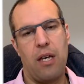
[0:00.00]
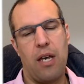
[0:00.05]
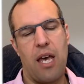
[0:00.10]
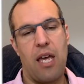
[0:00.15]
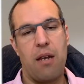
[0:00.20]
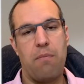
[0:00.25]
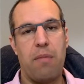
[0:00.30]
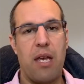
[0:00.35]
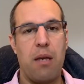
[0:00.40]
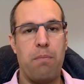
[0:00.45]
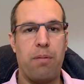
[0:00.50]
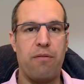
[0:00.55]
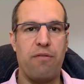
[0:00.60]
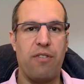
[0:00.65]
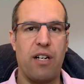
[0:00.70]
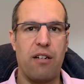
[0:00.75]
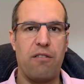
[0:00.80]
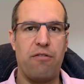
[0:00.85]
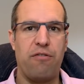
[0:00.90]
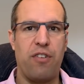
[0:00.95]
and may
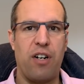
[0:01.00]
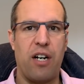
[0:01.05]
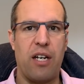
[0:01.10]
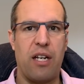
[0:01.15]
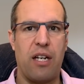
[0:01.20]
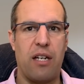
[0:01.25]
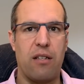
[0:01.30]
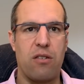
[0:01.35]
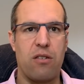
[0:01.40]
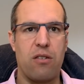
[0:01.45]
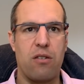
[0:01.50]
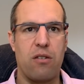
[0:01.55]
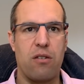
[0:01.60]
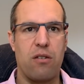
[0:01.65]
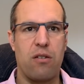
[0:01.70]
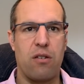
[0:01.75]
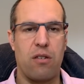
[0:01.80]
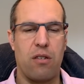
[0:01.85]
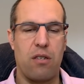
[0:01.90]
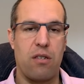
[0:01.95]
provide finance
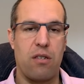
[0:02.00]
so the